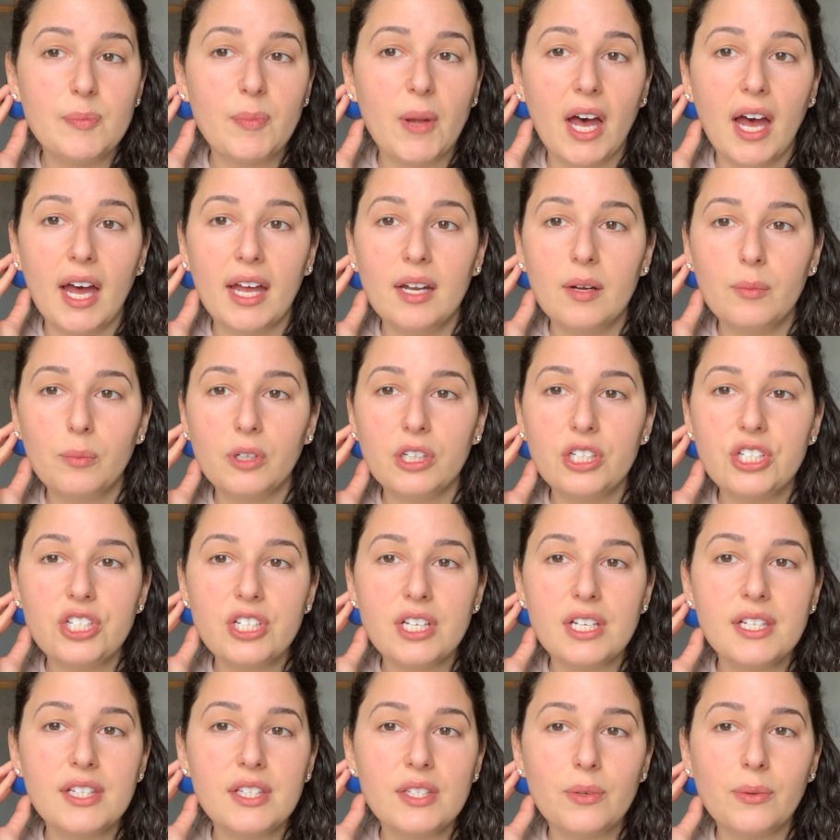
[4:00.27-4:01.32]
spot, and we're
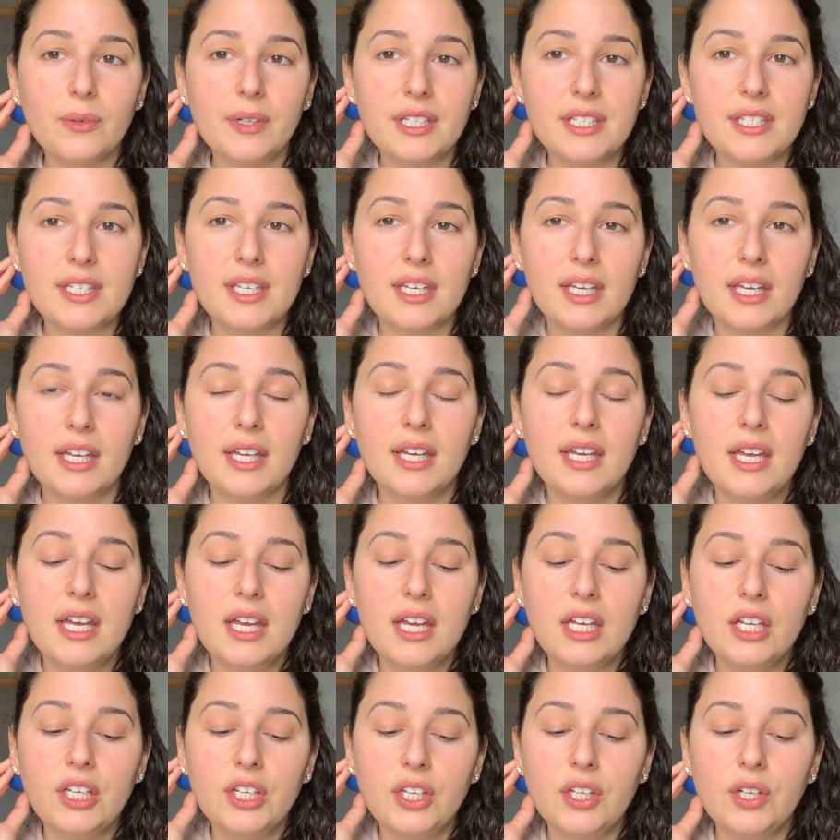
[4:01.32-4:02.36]
just going to,
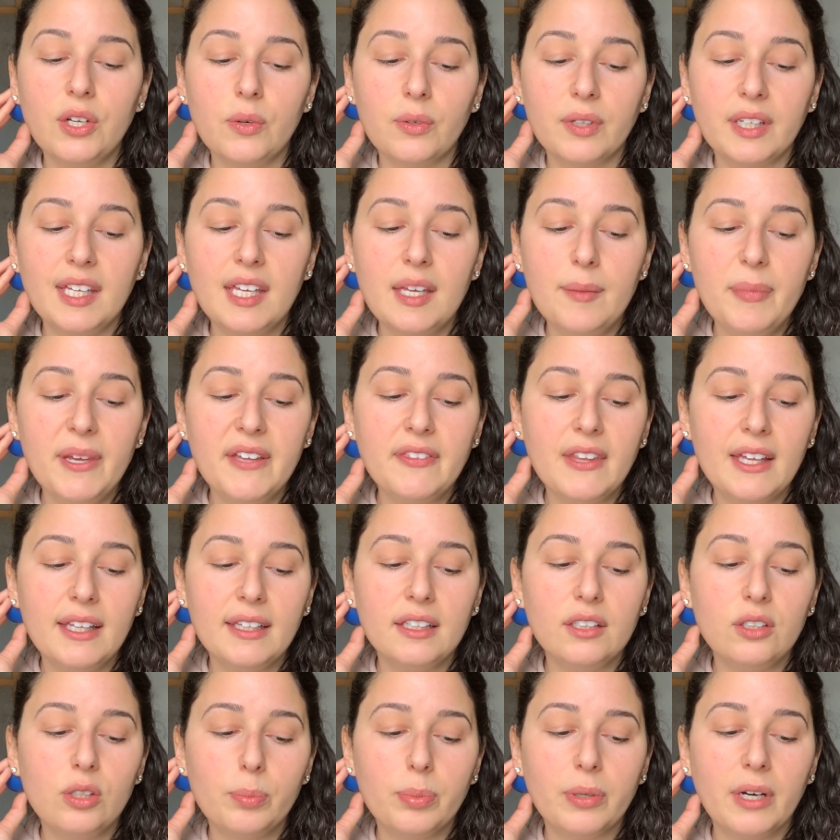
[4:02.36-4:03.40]
keeping that
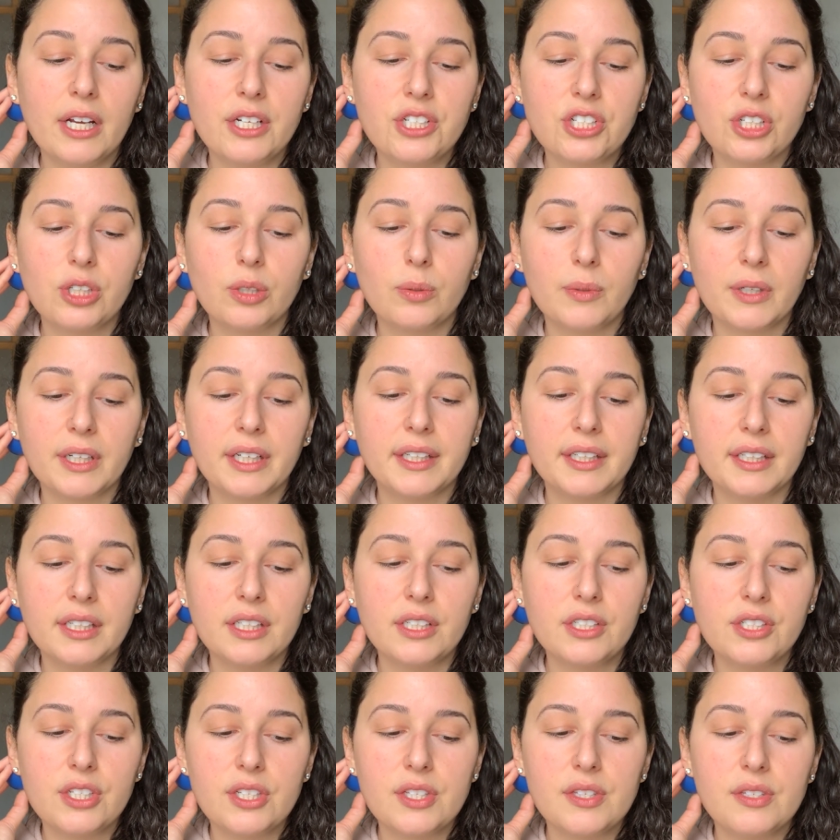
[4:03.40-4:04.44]
little pressure, we're
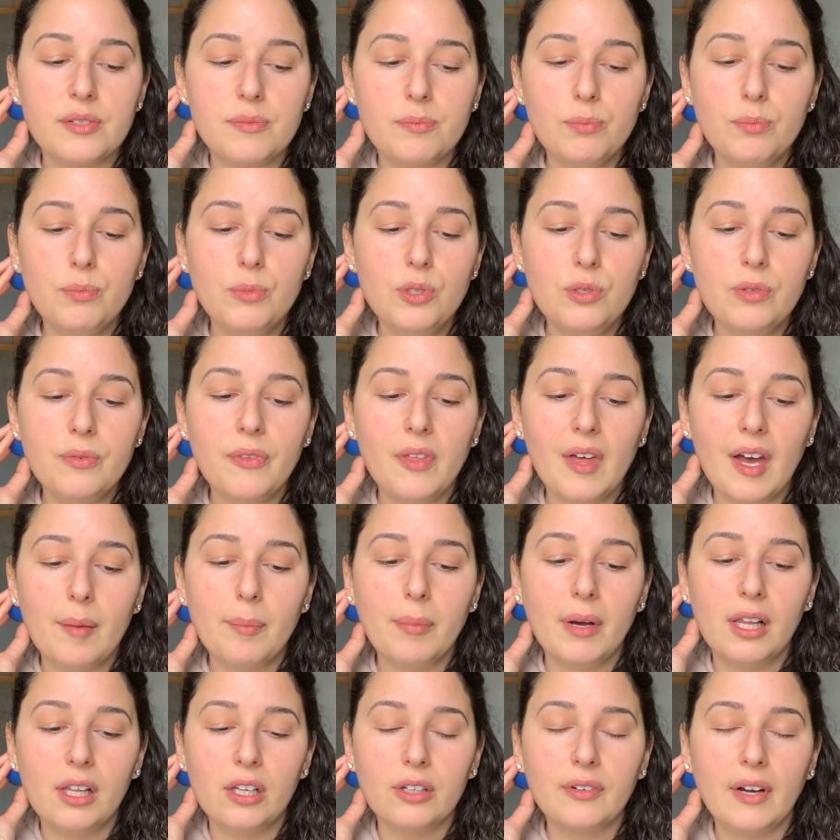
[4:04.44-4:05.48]
gonna just move that
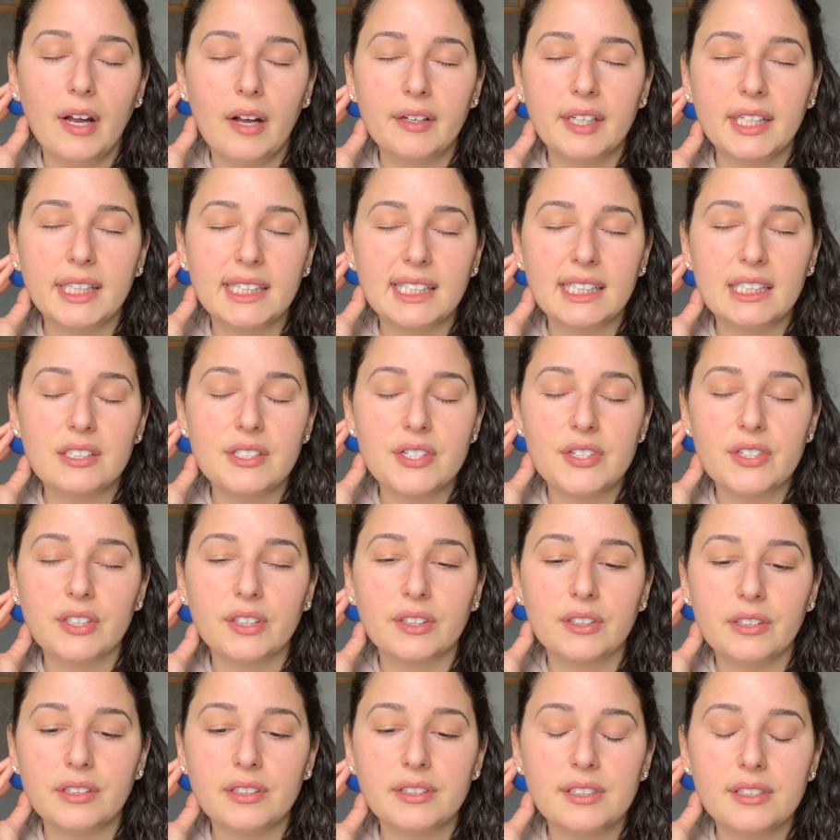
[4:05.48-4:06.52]
ball around in little
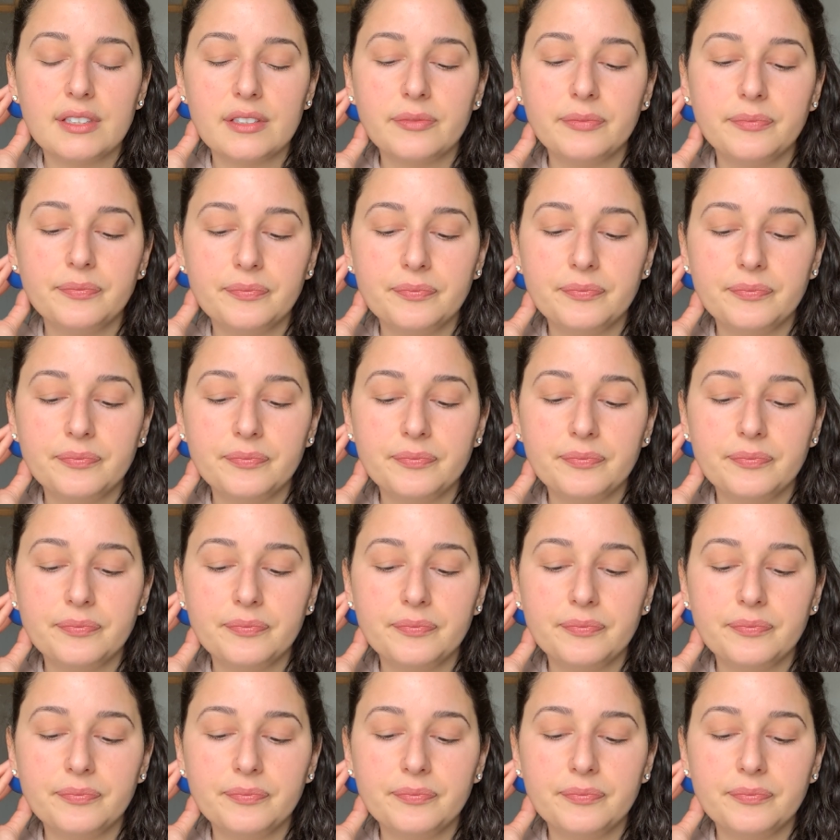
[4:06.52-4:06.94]
circles.